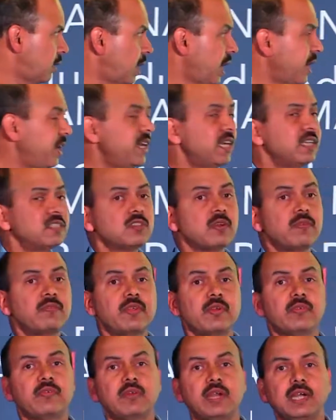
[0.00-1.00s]
uh, hundreds of
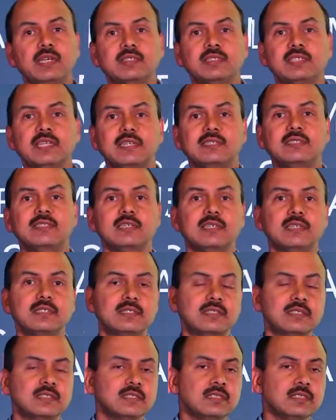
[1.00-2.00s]
different
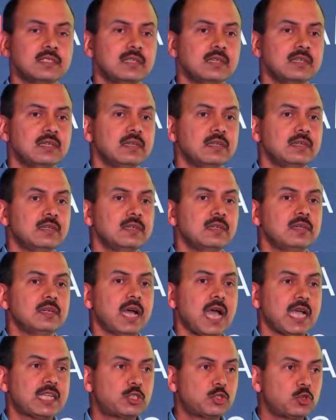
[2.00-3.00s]
sensors,
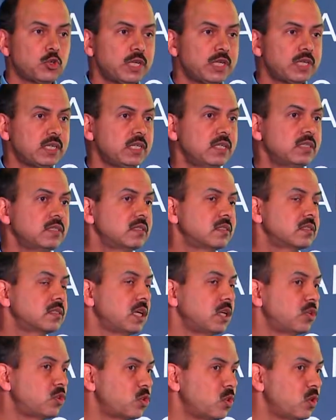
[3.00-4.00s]
actuators,
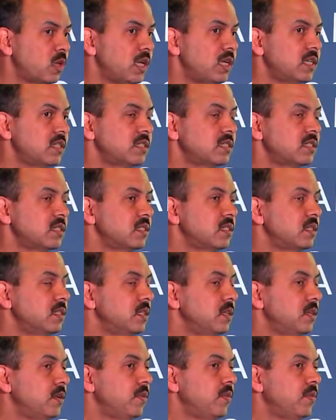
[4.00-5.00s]
controllers,
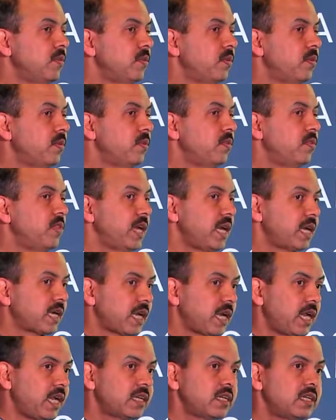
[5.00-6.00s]
they are
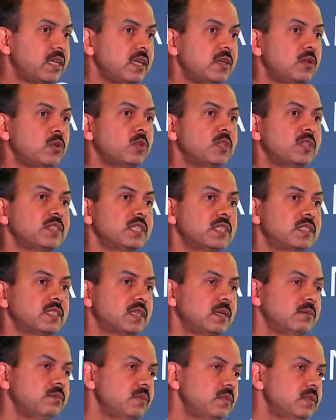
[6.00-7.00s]
connected to the
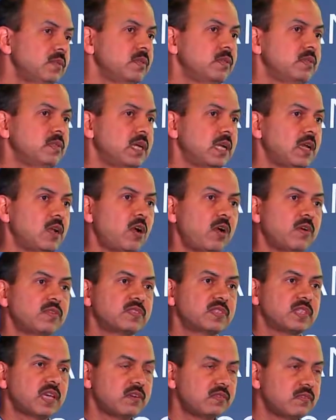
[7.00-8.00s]
system. There are a lot of
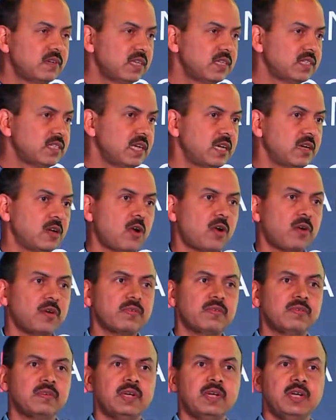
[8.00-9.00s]
servers, there are a lot
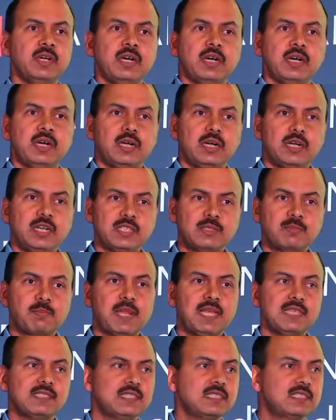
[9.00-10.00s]
of uh,
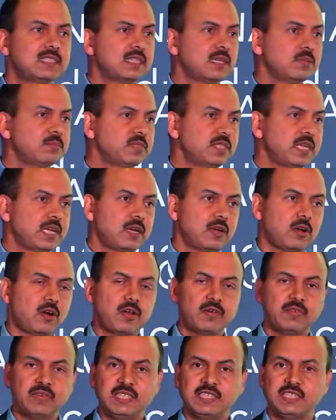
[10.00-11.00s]
display systems, there are a lot
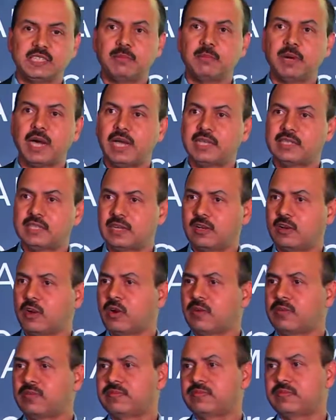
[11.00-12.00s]
of H M I, there are a
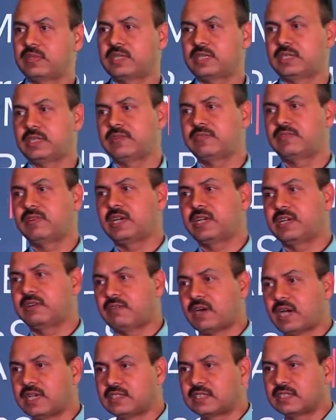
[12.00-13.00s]
lot of uh, different
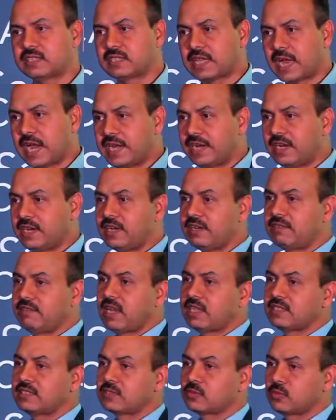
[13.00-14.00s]
devices, handheld
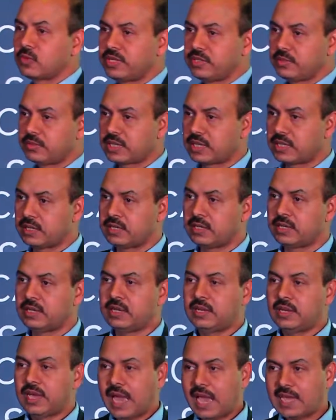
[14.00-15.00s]
devices where you can
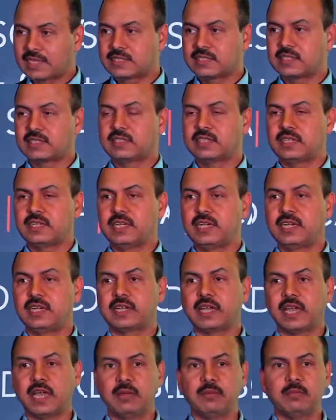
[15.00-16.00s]
access the
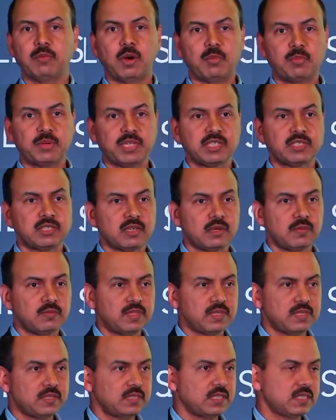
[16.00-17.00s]
real-time operation of
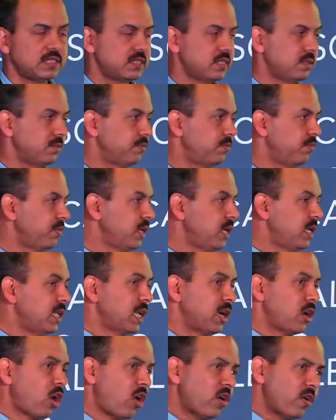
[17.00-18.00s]
the system.
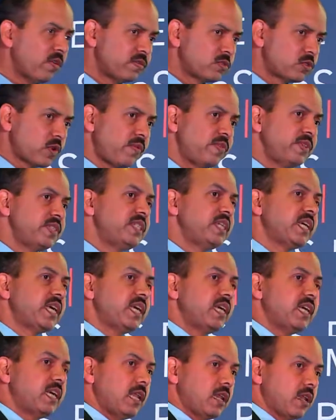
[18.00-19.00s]
There are a lot of
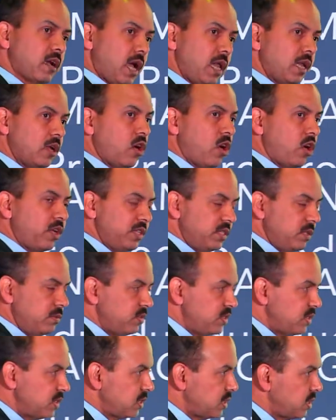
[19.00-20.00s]
sophisticated al
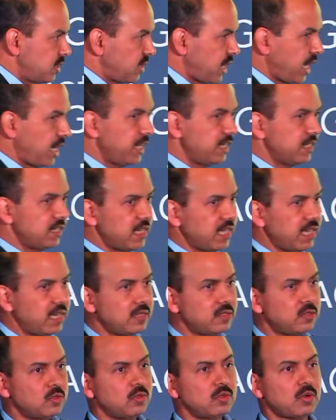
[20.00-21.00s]
algorithms running
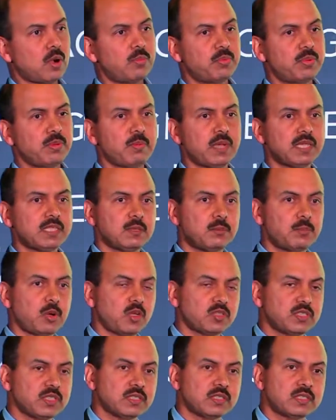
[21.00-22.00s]
there to optimize the
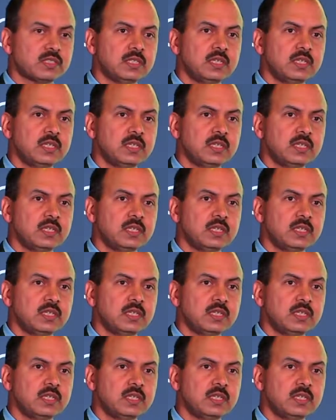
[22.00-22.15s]
process,